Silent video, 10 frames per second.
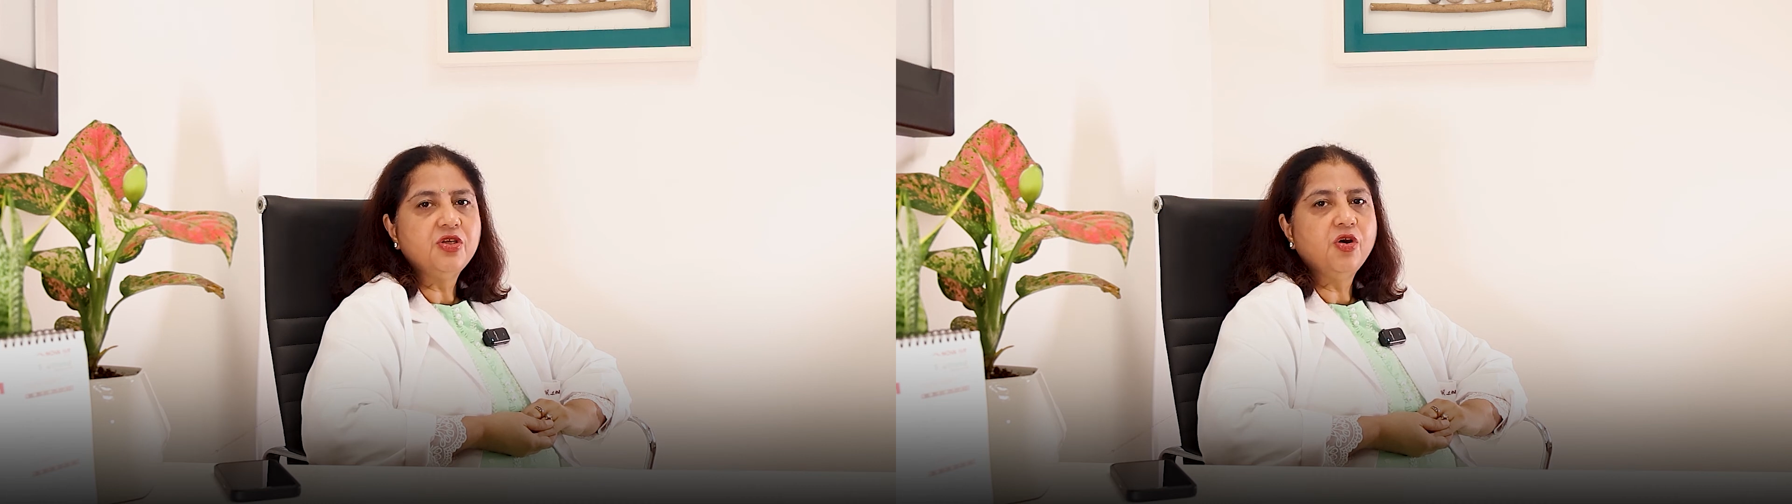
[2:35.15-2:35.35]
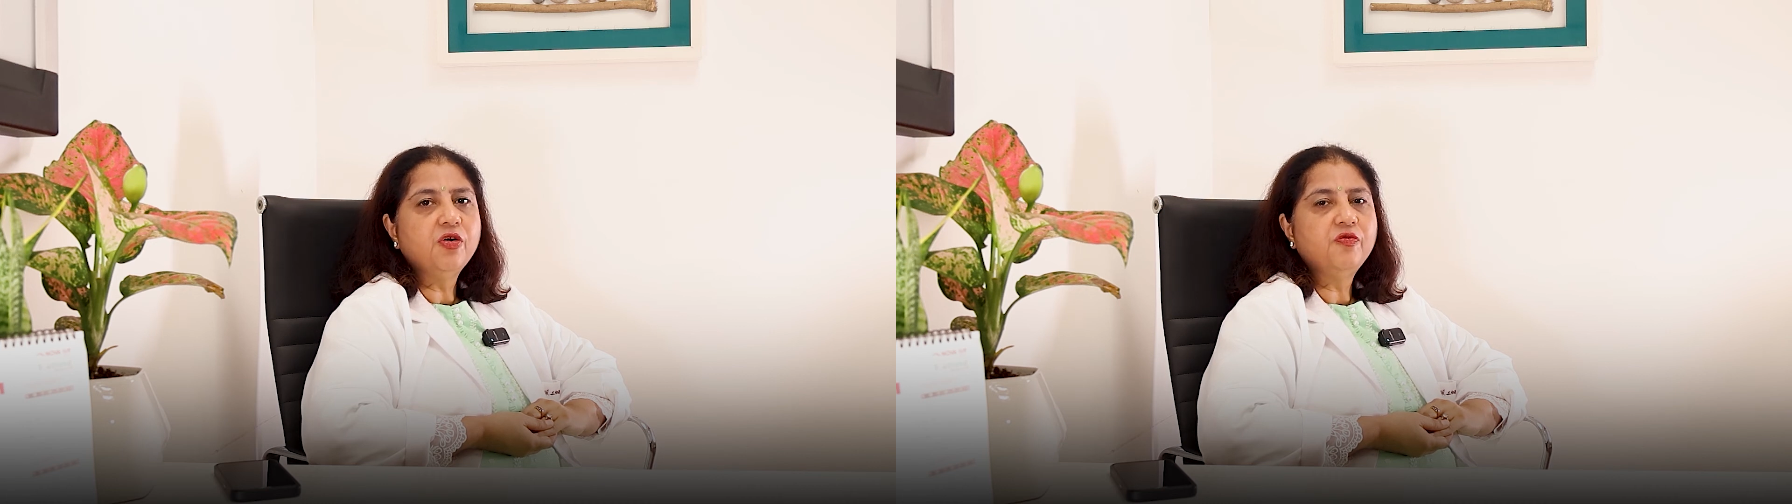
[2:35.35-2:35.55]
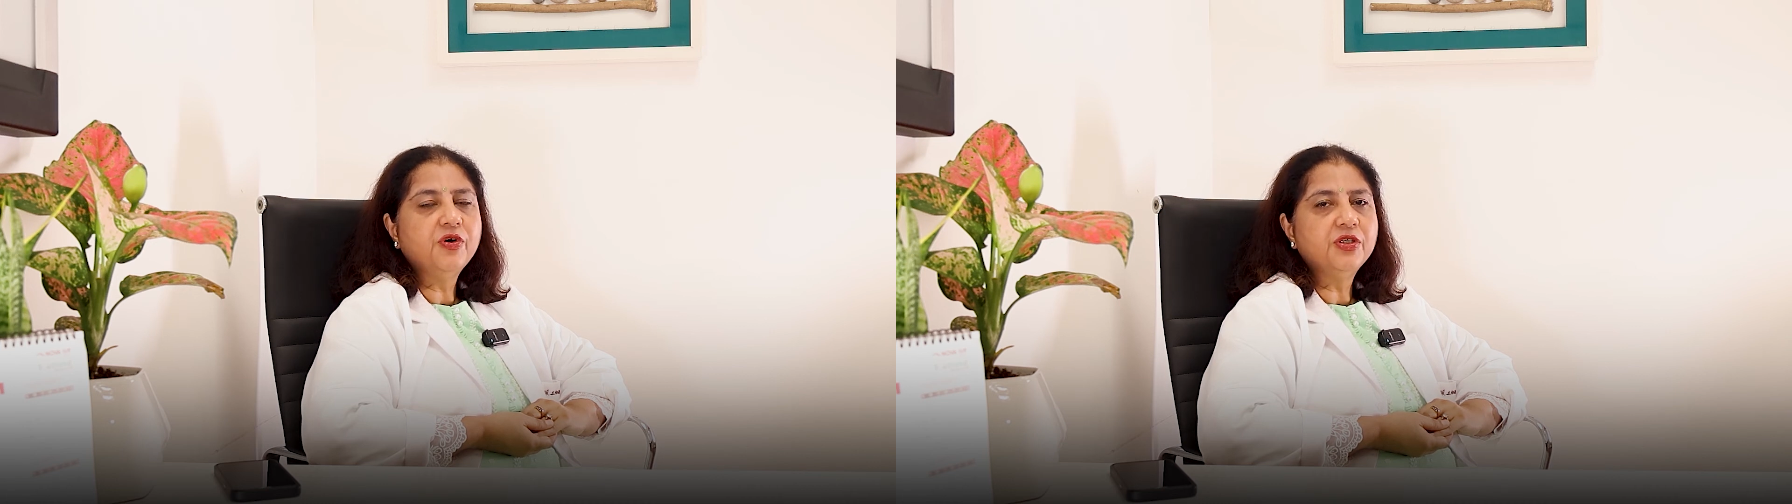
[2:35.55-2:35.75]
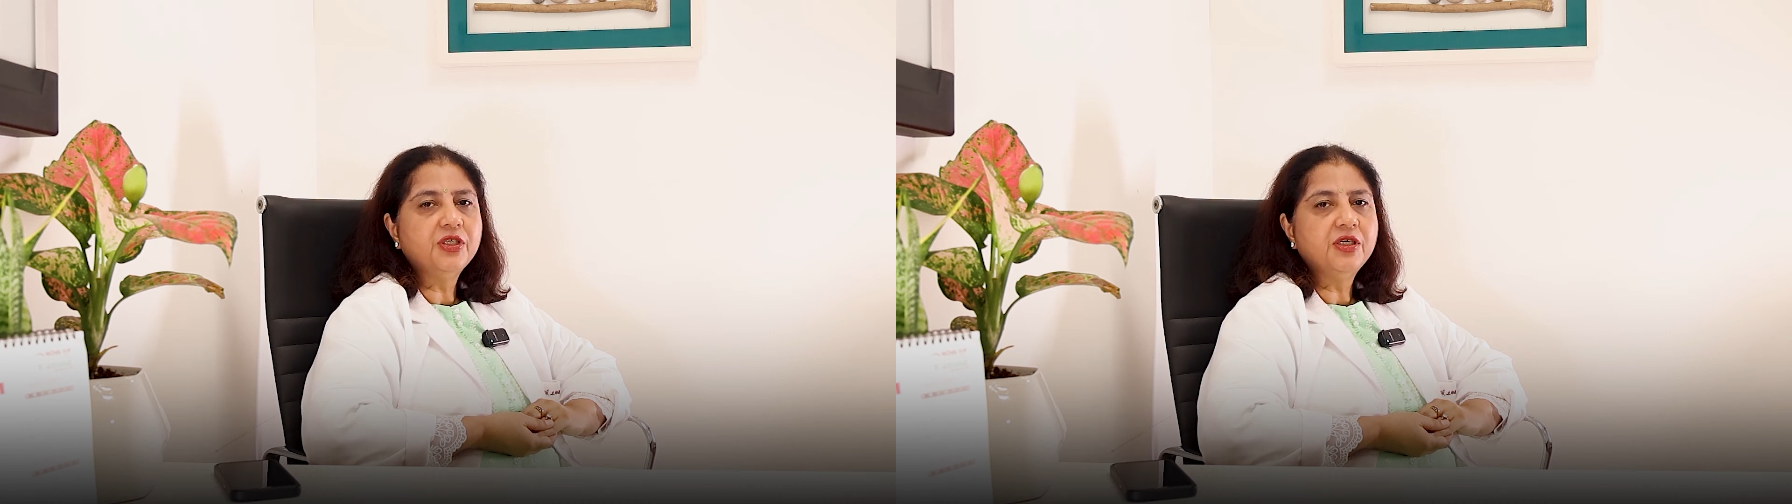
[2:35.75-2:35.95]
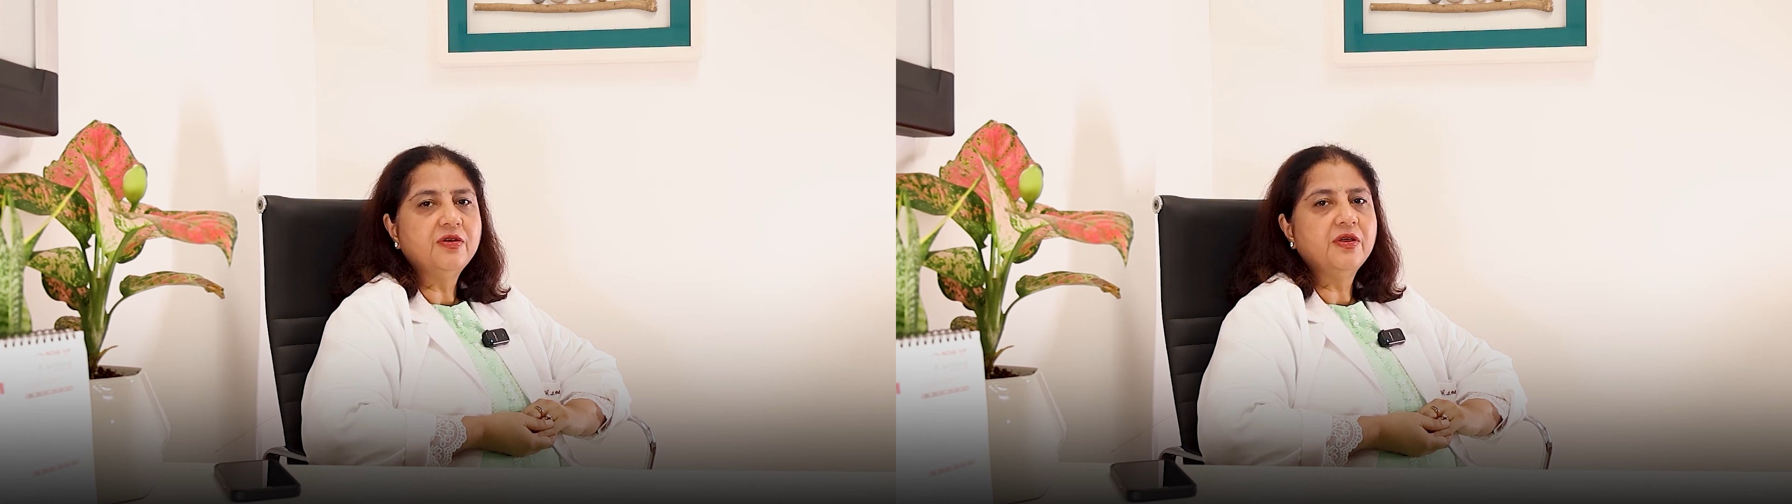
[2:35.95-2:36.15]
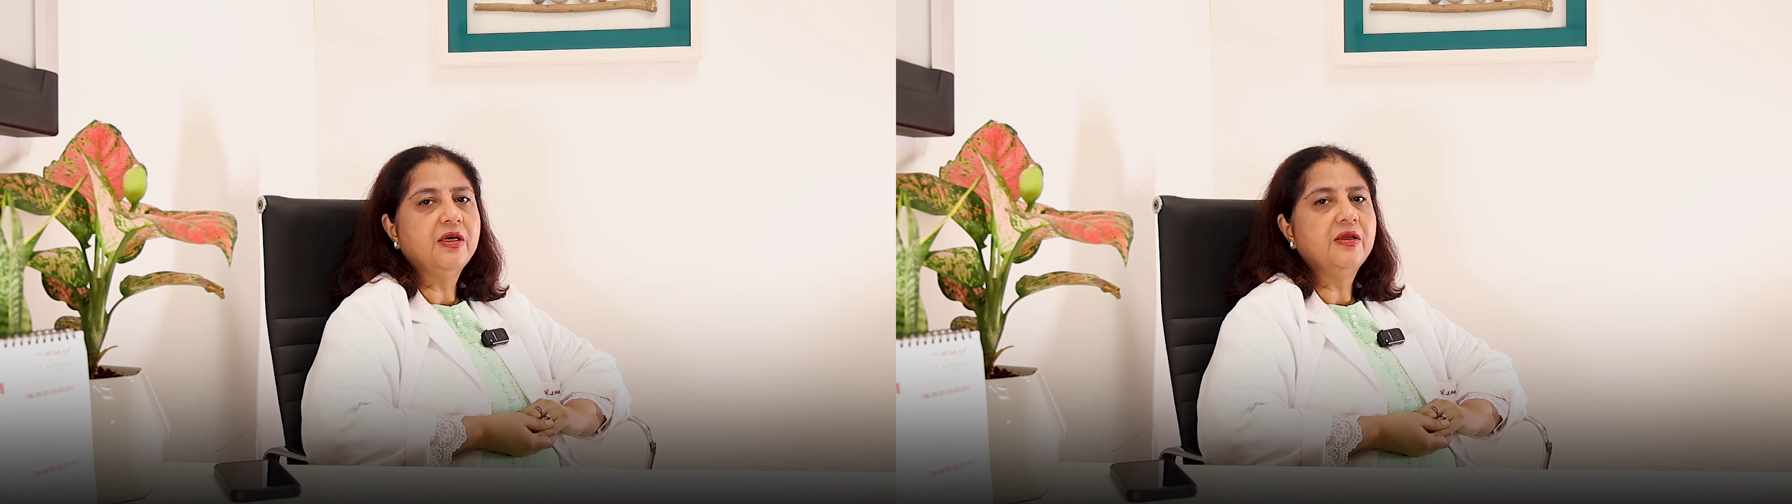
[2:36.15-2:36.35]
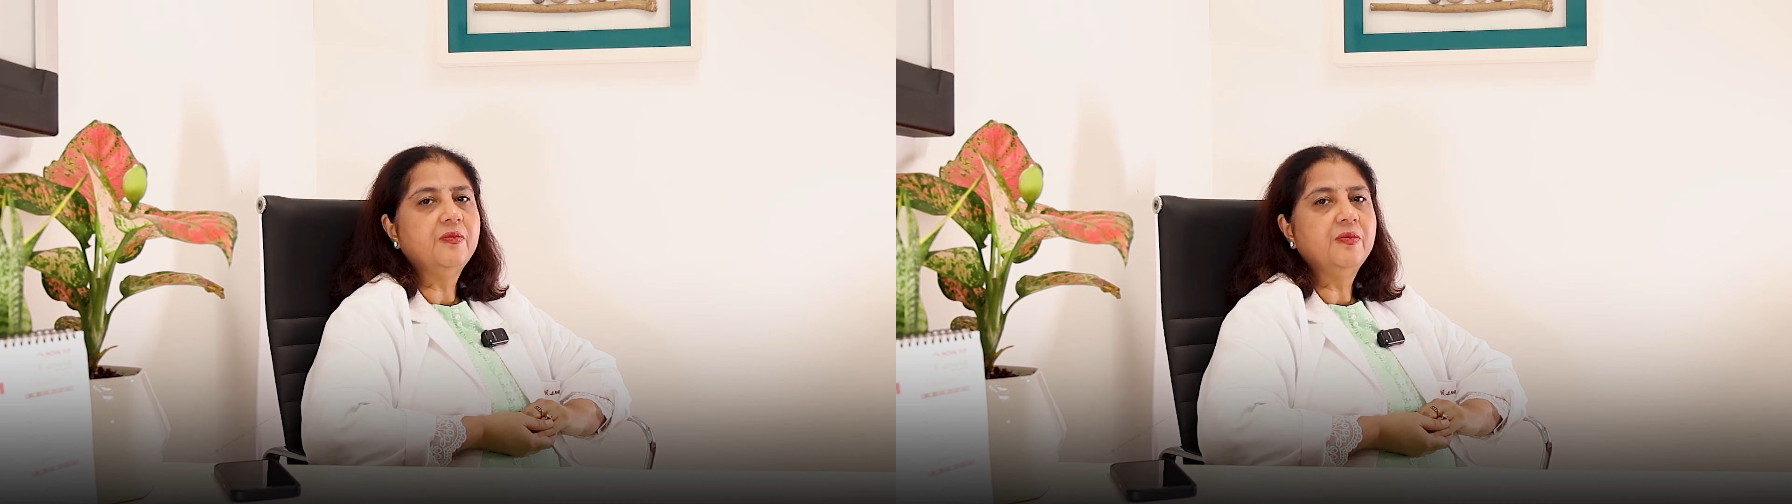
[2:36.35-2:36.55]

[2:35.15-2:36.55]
your further uh,